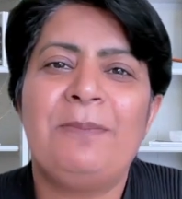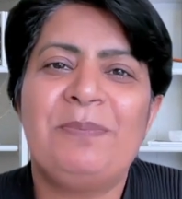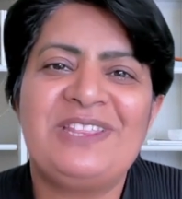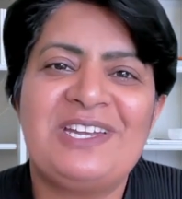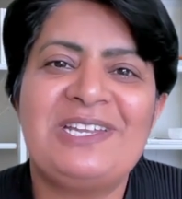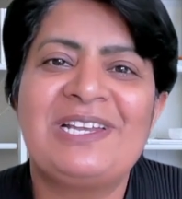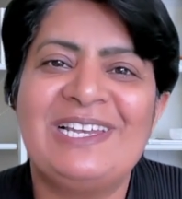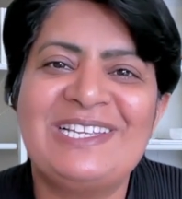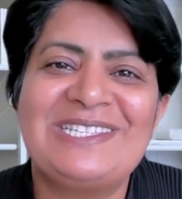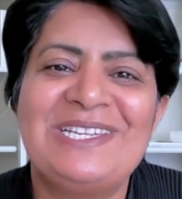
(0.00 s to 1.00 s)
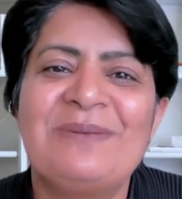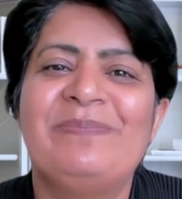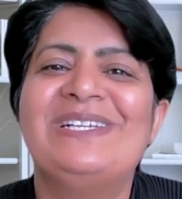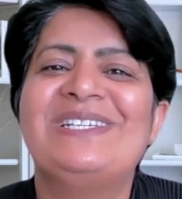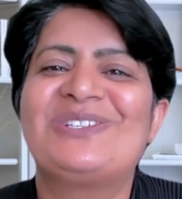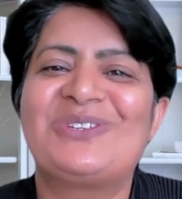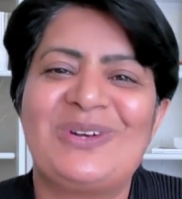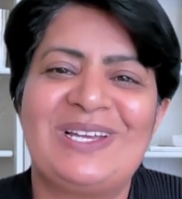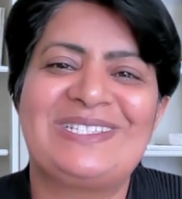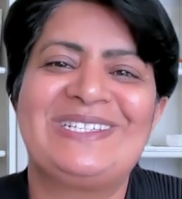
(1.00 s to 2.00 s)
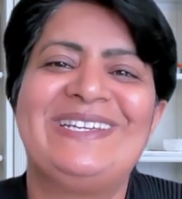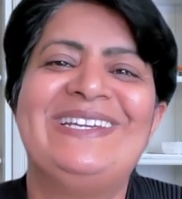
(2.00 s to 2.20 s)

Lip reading: Empathetic listening builds trust.